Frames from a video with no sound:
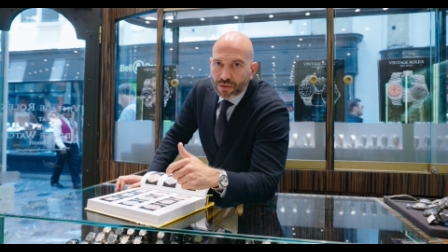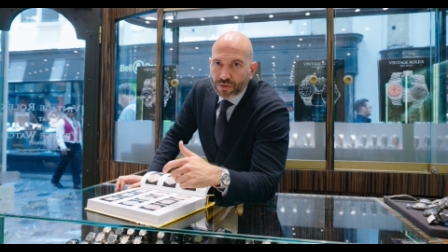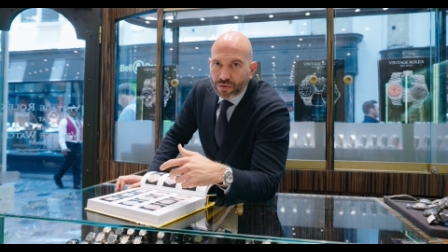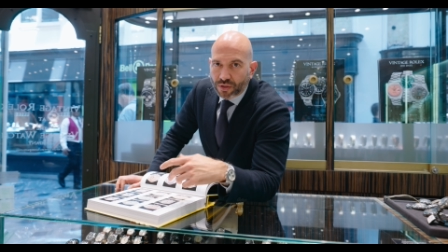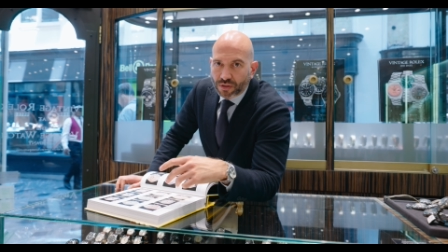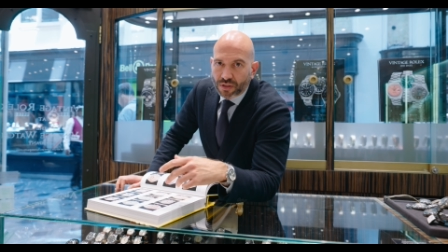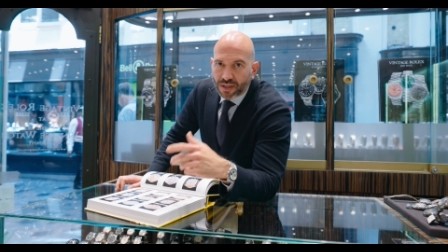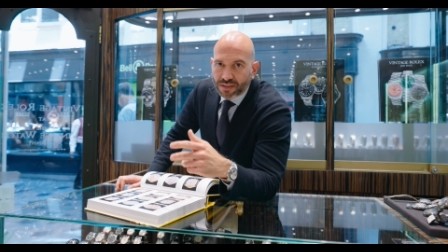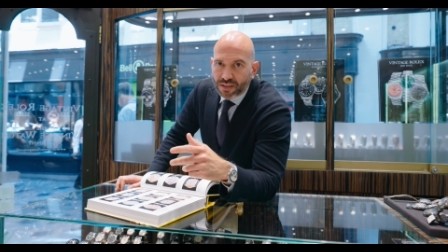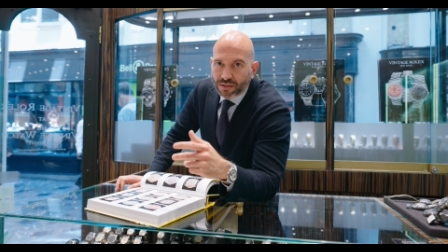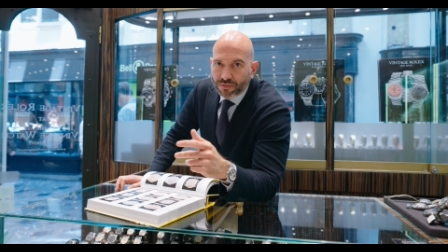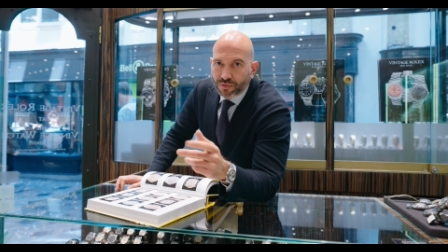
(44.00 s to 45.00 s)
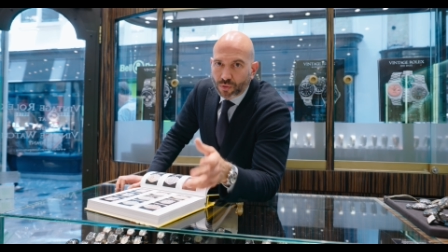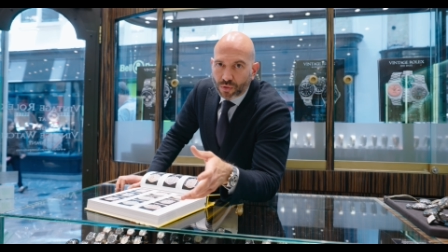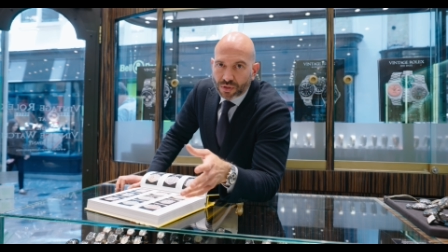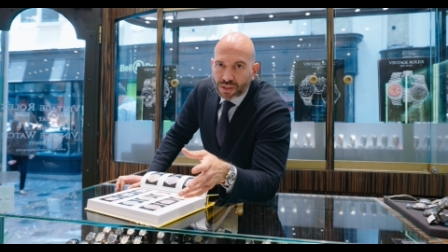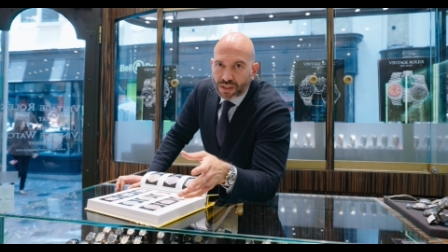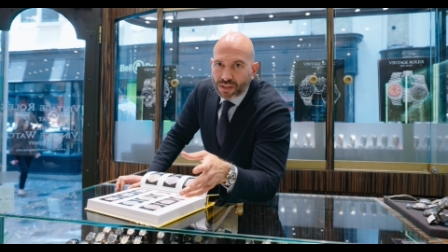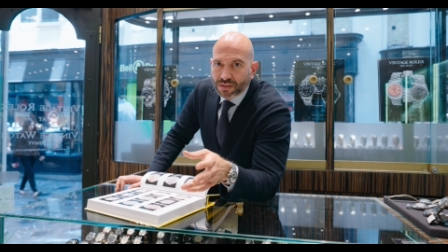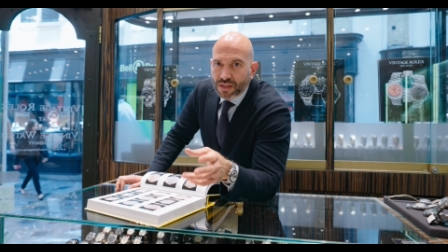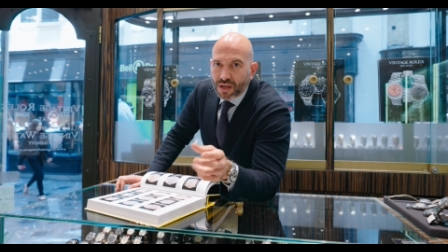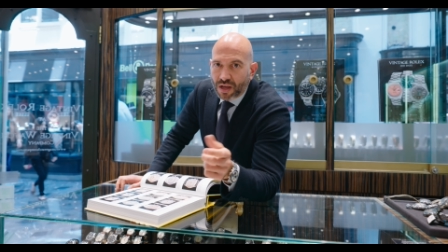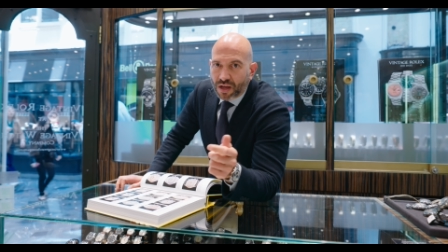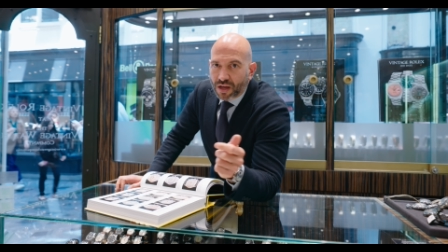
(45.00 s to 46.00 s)
During the 1940s
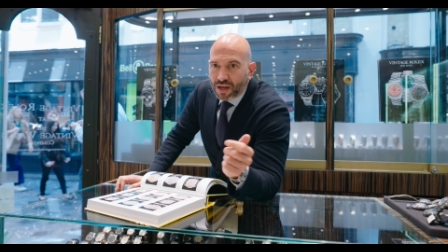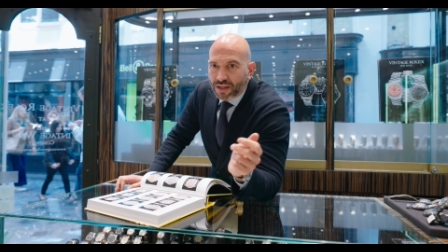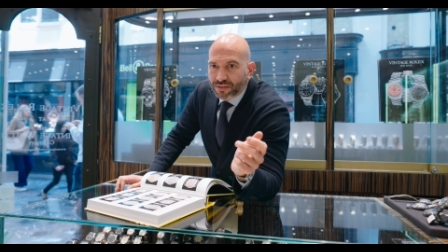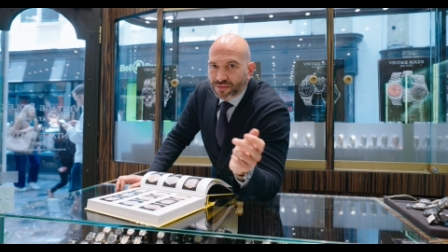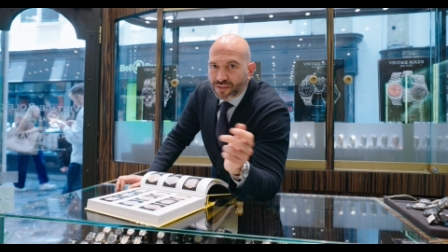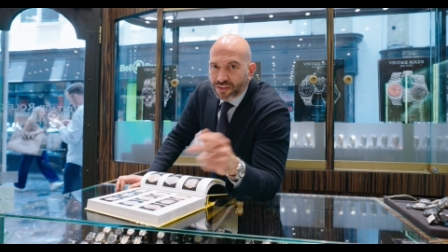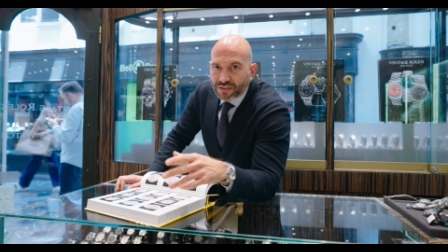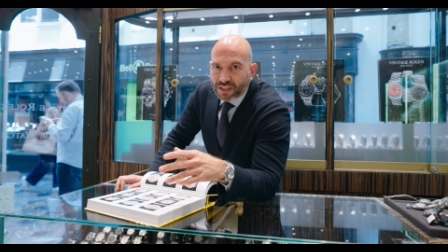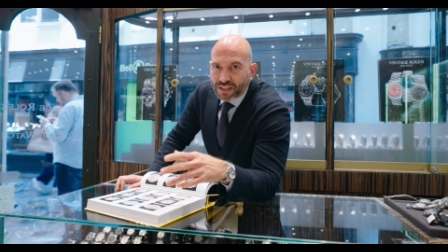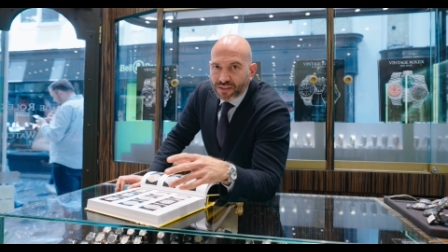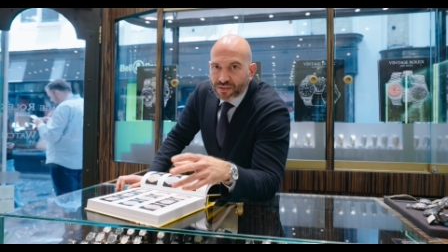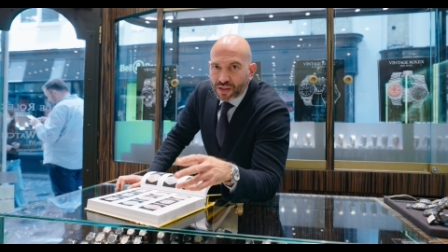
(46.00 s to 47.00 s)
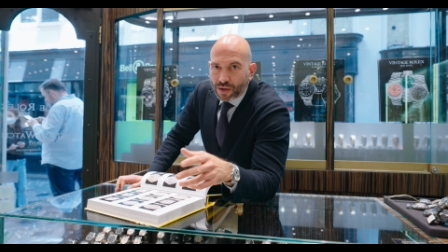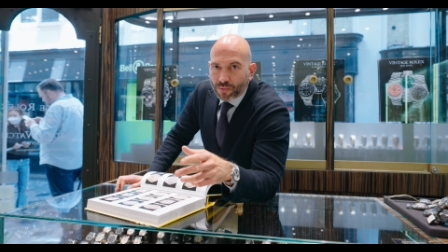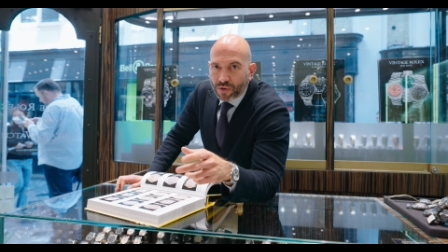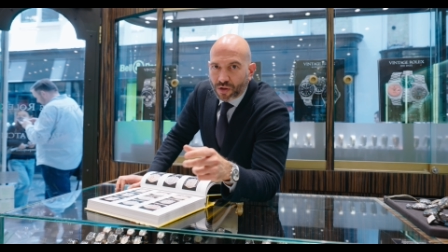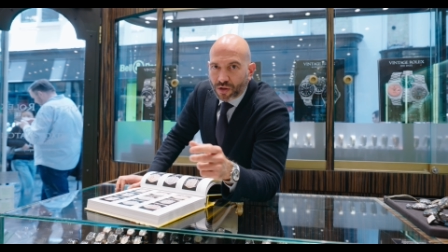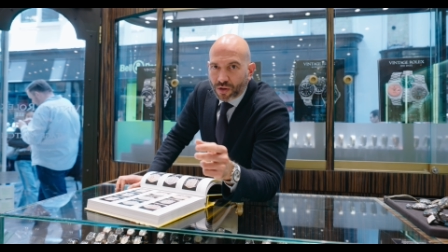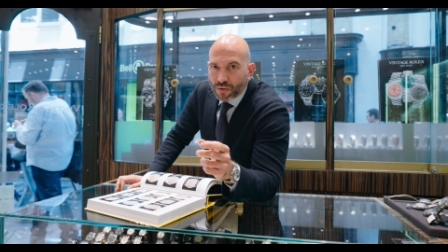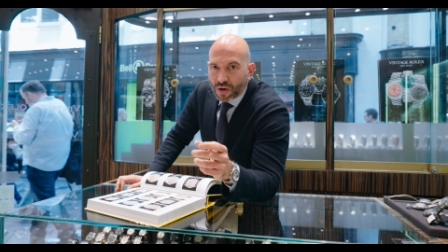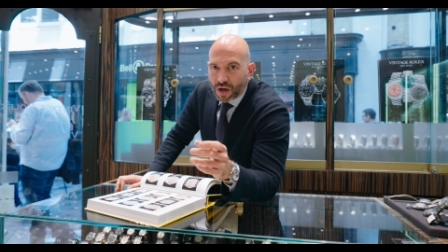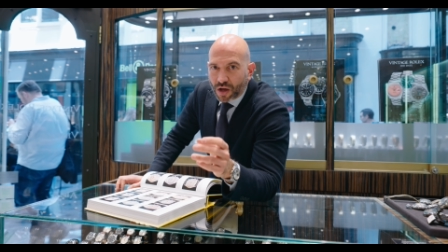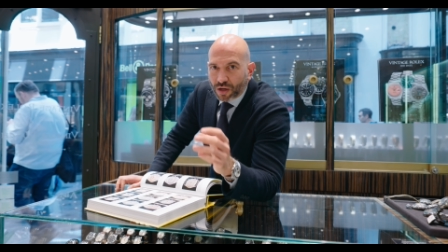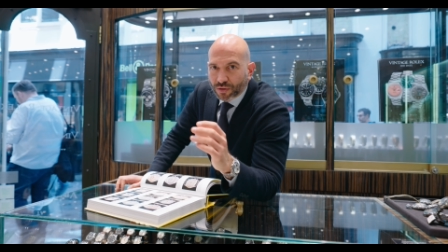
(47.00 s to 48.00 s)
and 50s, there were
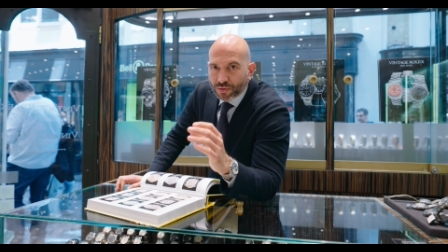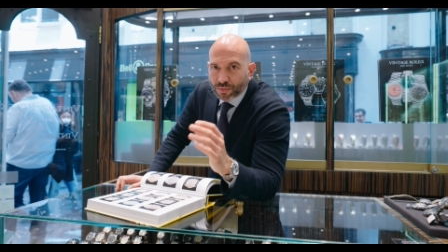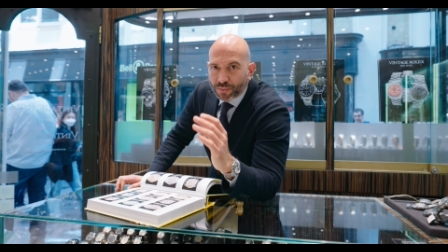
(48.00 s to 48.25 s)
uh,